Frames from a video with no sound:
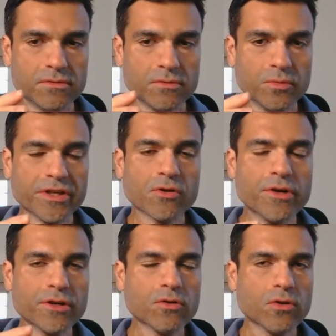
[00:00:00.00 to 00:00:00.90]
we are going
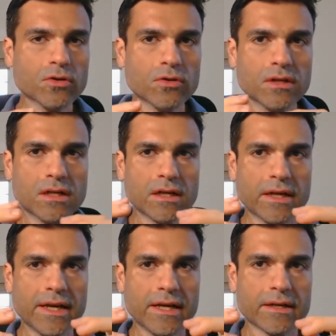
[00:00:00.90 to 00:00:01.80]
to go
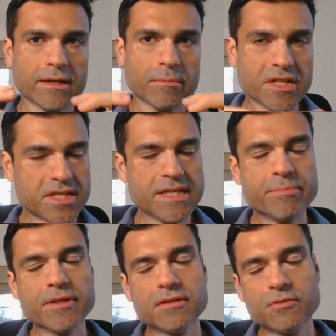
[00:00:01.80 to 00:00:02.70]
much
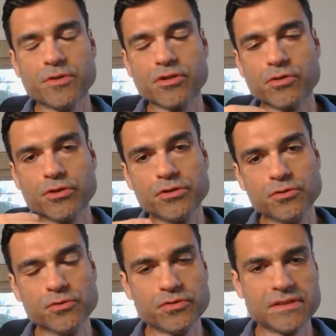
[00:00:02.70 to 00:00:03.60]
deeper. We are going to
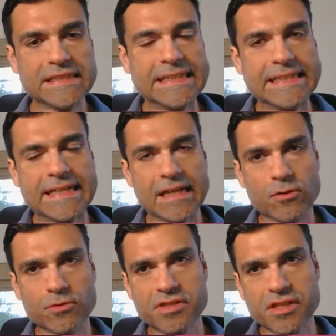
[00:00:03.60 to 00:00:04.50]
use the
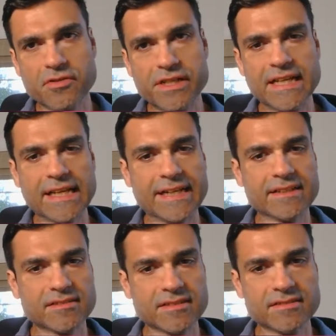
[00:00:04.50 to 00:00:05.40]
Cloud Security
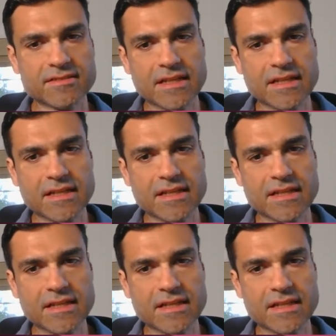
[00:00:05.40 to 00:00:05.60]
Alliance's